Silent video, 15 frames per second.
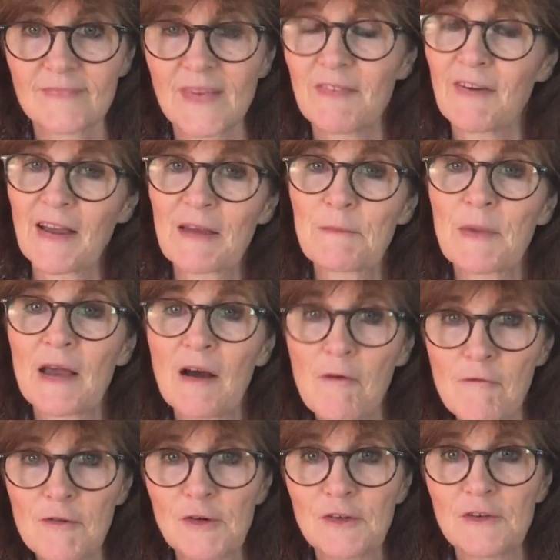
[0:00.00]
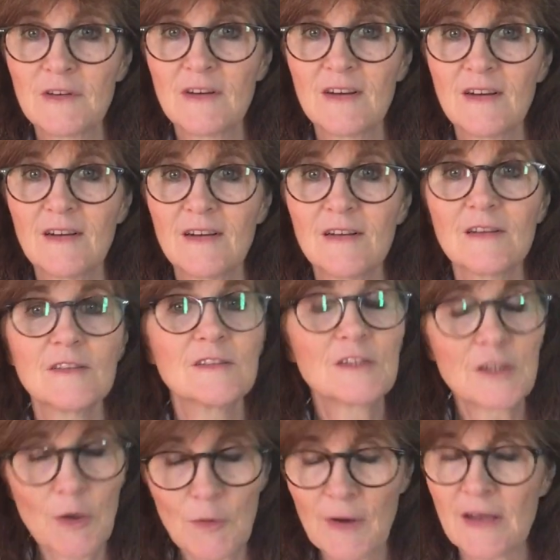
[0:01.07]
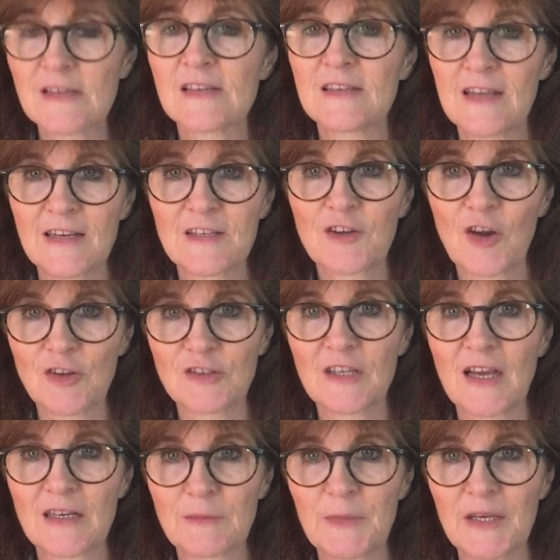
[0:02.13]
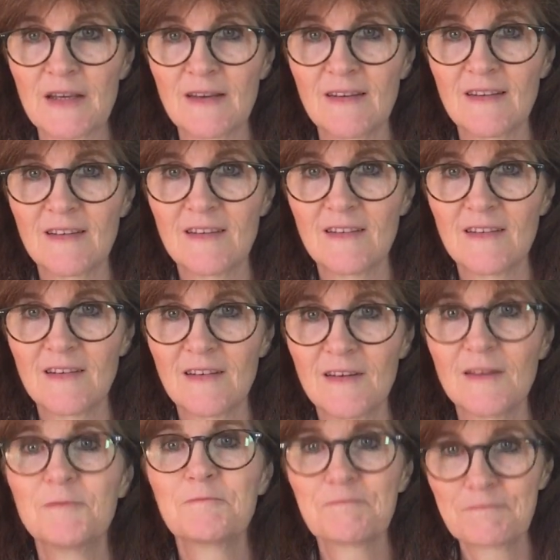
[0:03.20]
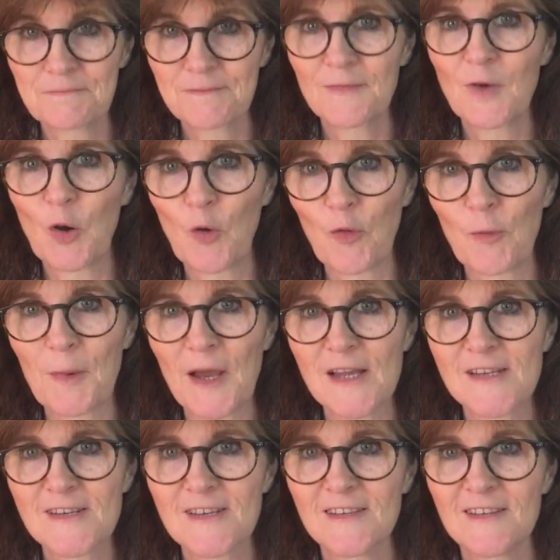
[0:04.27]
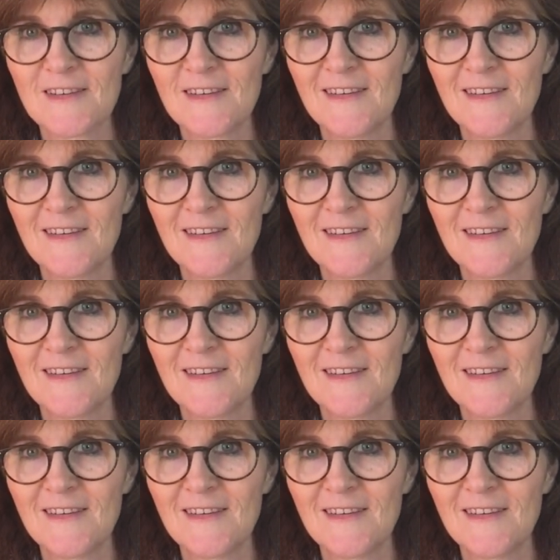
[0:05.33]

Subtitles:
If I can be helpful, don't hesitate to contact me. All the best.